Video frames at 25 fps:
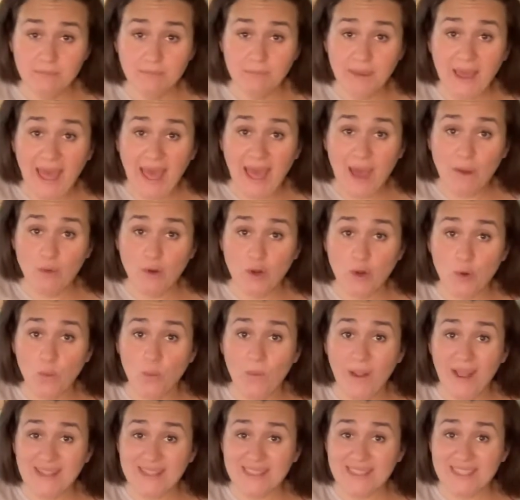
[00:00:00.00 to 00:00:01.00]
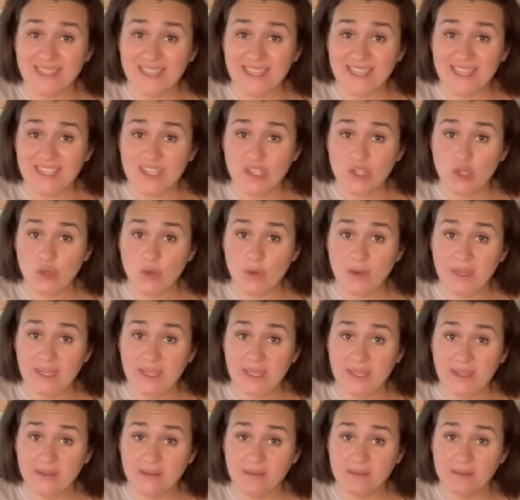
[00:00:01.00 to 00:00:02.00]
our wet
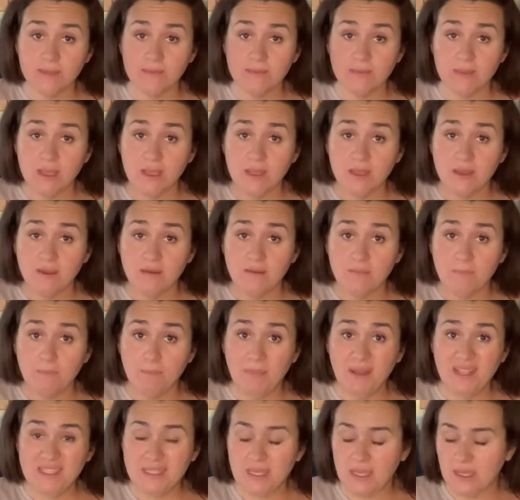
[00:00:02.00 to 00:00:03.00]
ingredients. Butter,